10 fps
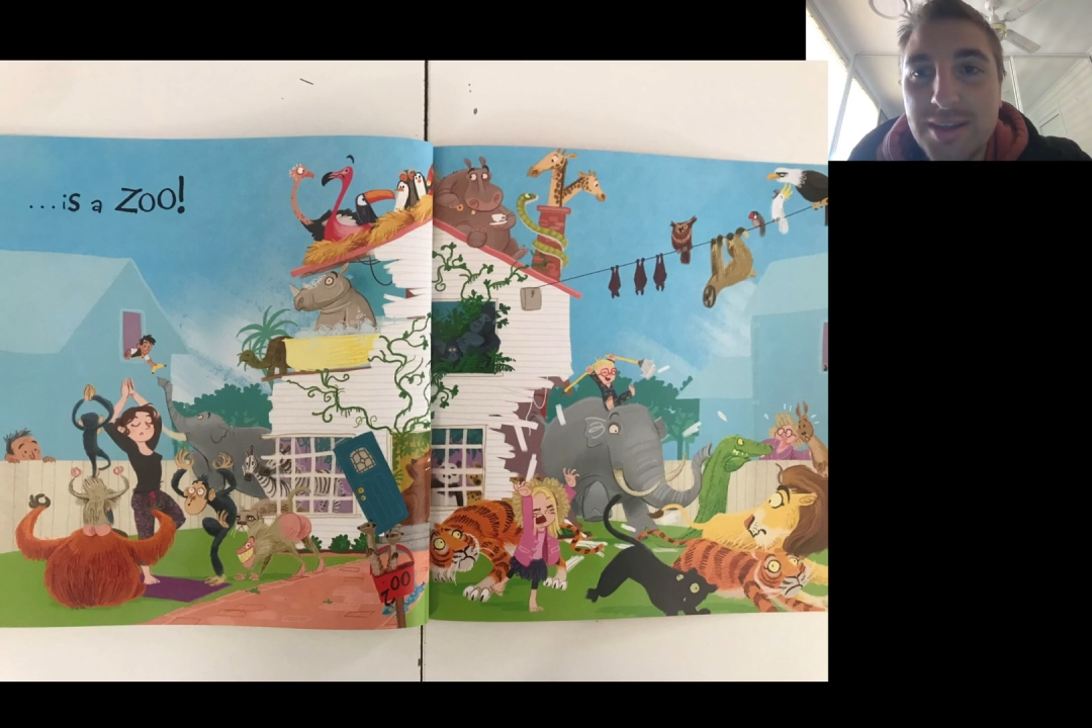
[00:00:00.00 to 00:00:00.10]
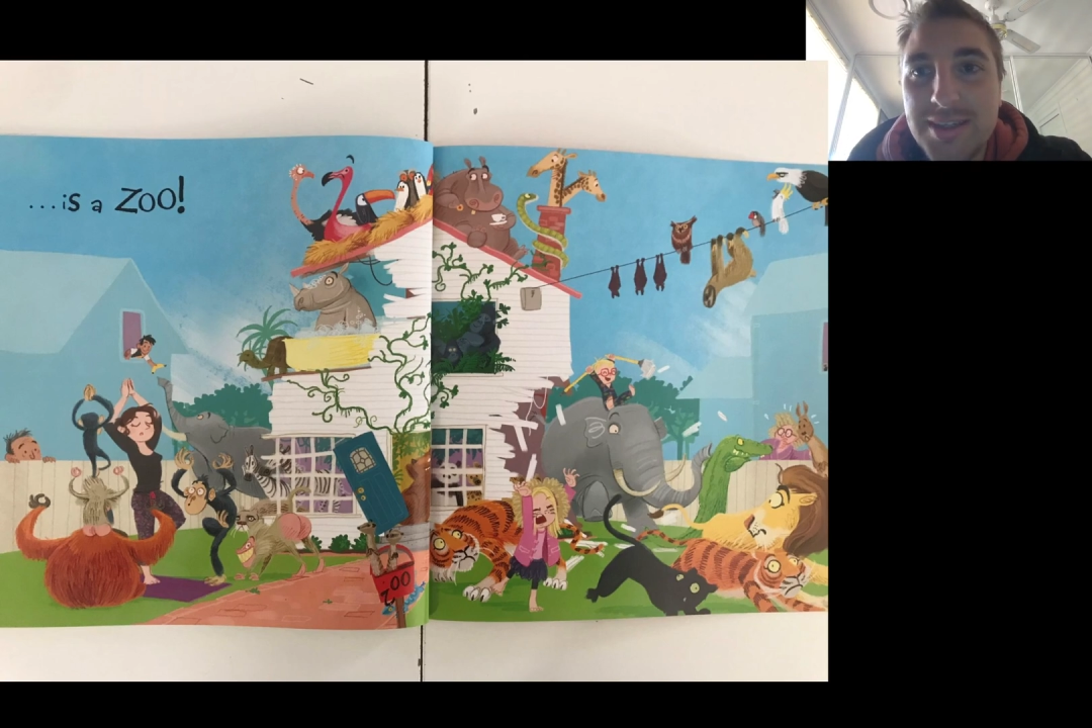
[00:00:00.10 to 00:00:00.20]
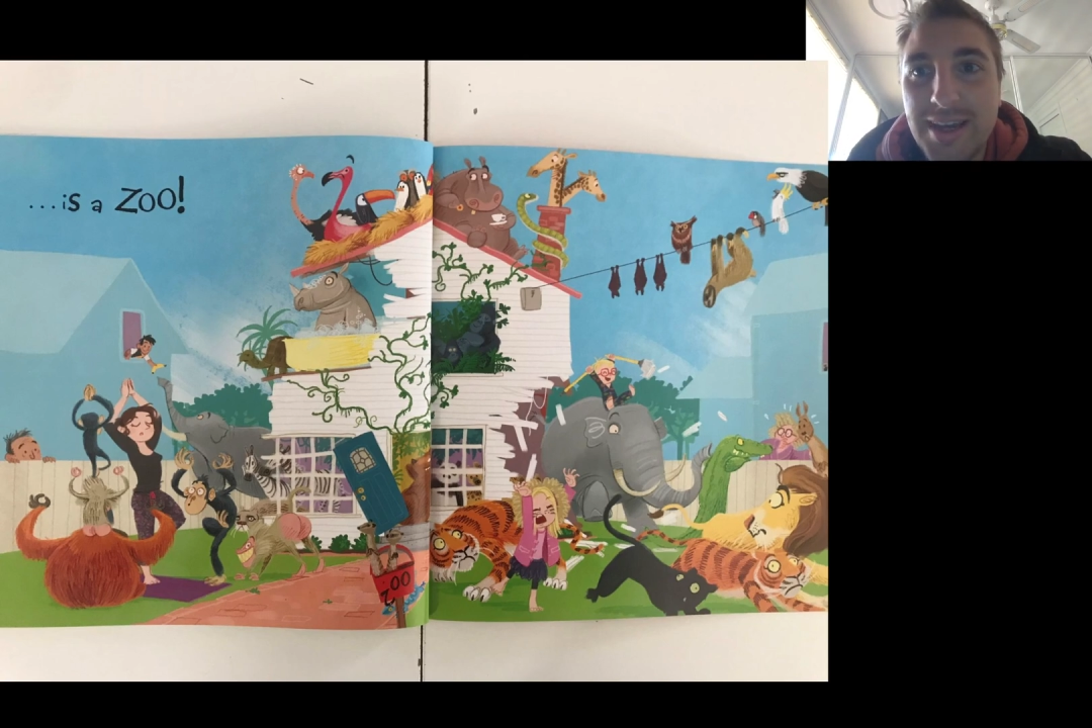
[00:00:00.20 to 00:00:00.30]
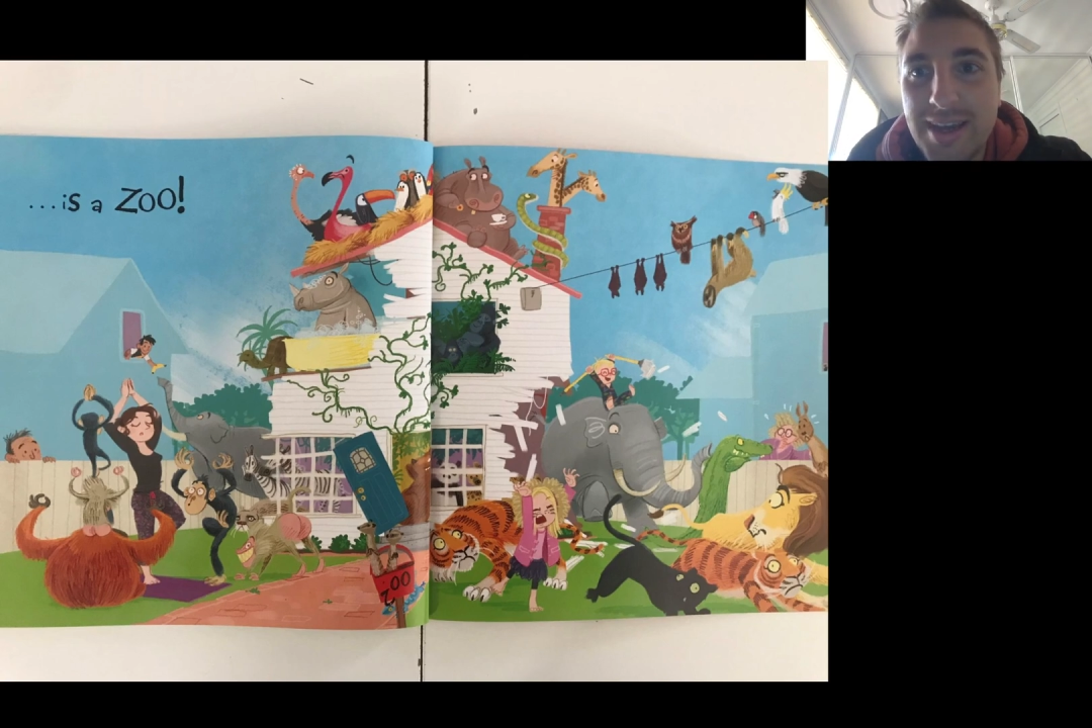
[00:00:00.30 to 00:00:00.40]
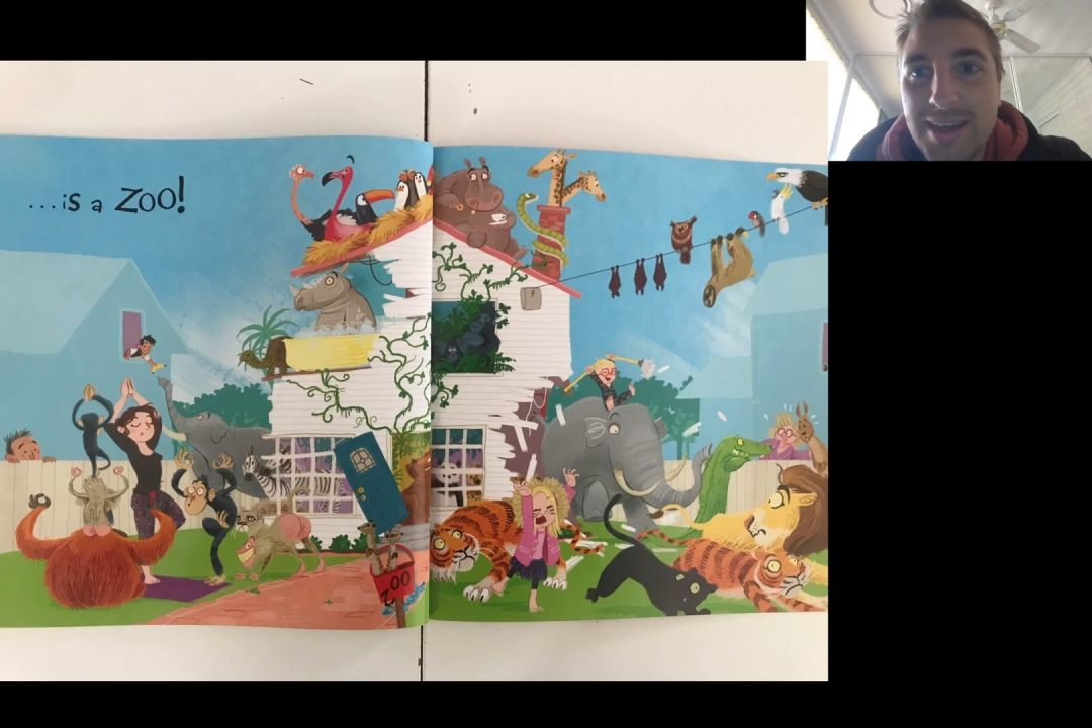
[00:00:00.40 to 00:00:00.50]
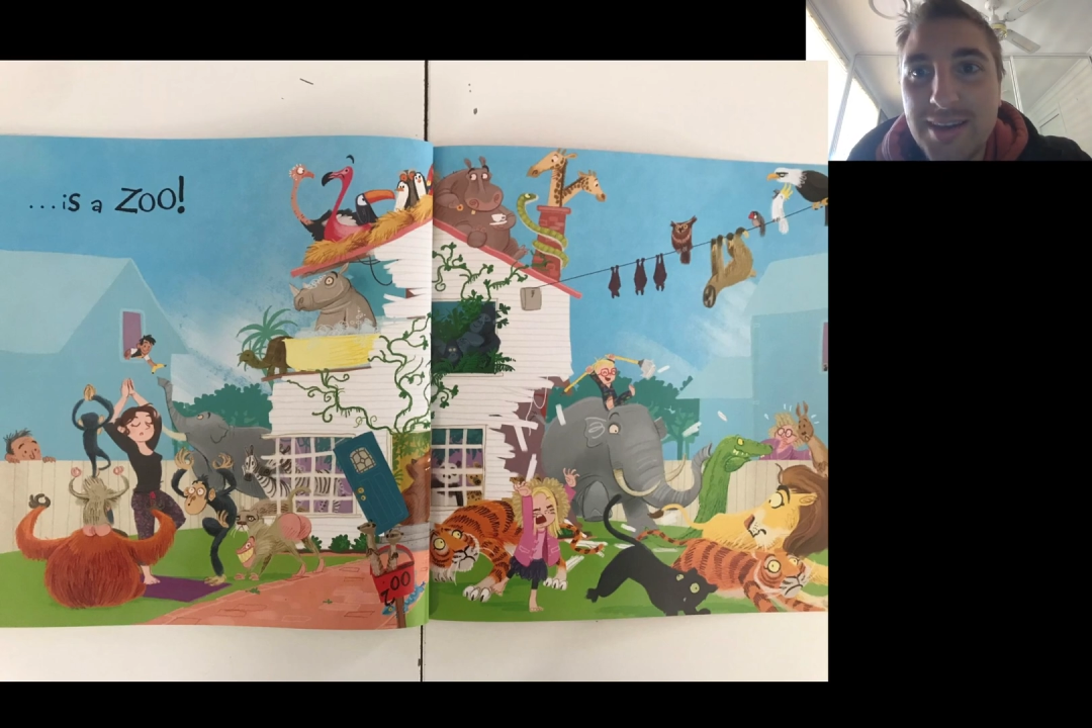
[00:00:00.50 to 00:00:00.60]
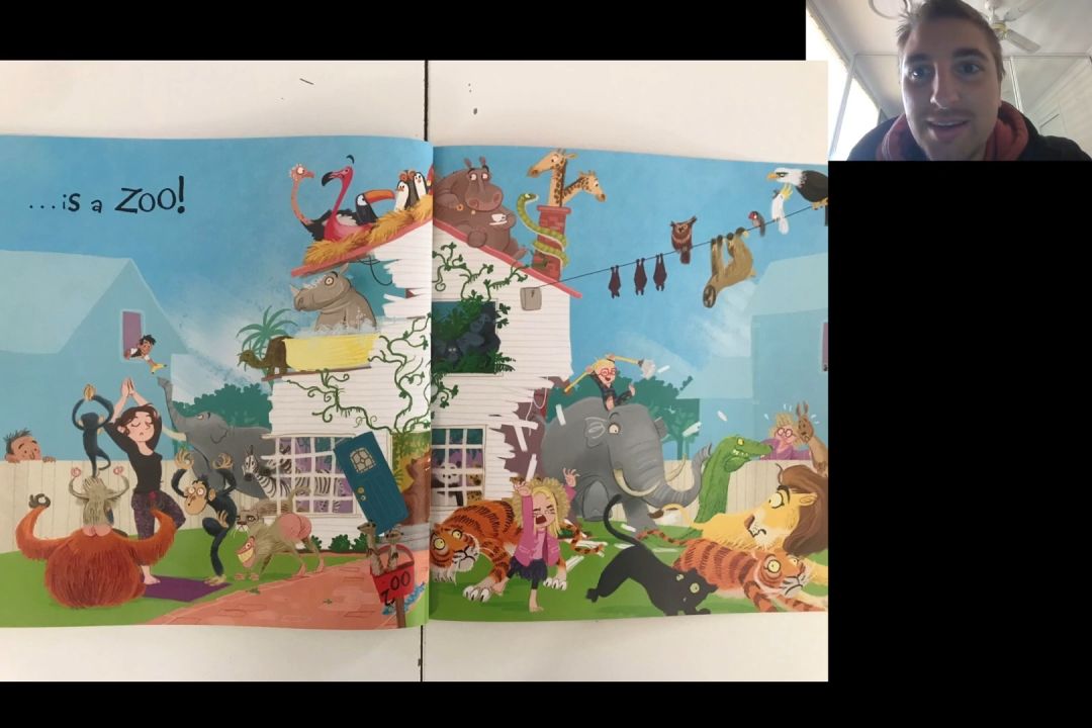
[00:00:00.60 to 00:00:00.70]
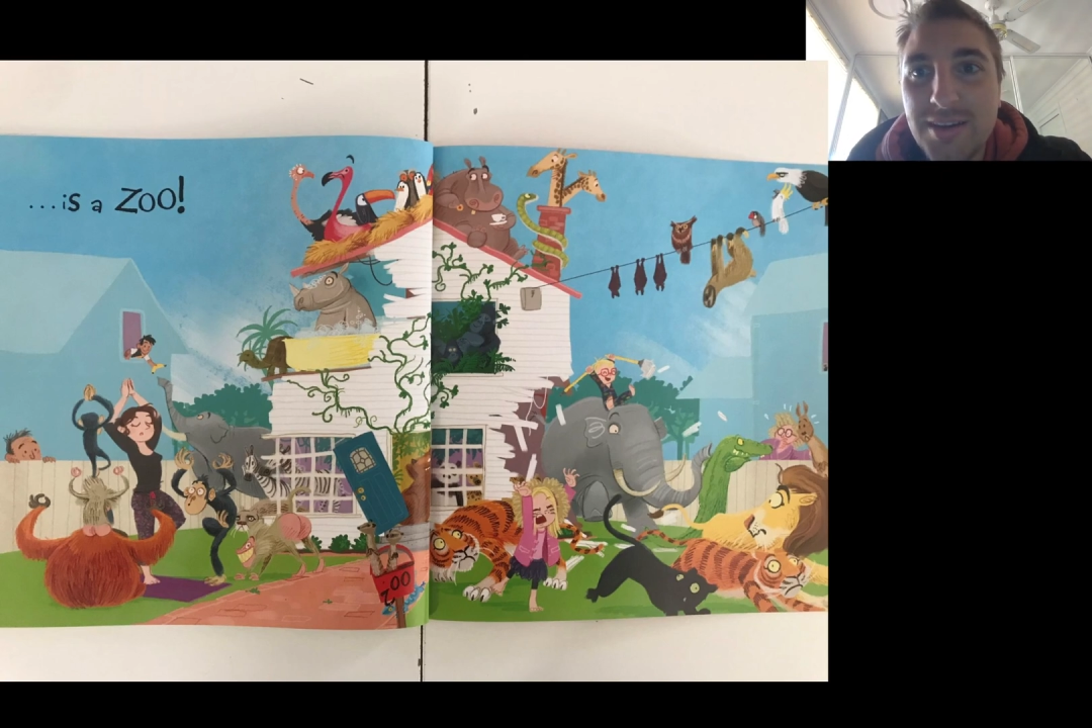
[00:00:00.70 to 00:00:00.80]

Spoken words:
day.